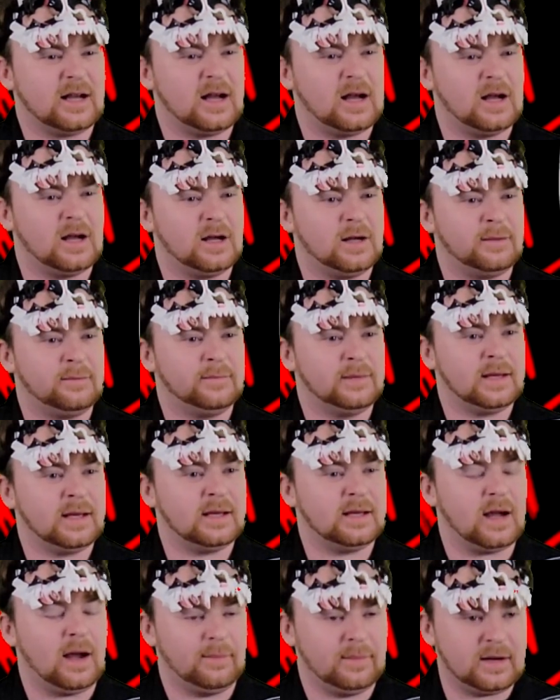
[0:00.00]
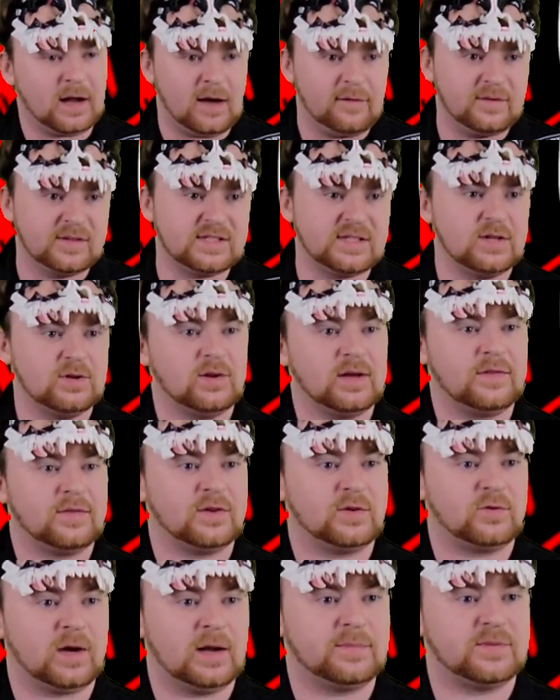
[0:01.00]
Um, eh, I mean, obviously, you get
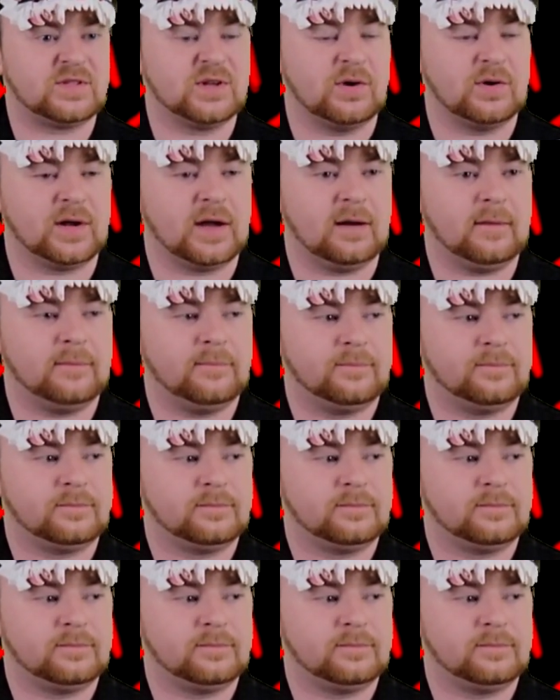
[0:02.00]
the grape soda.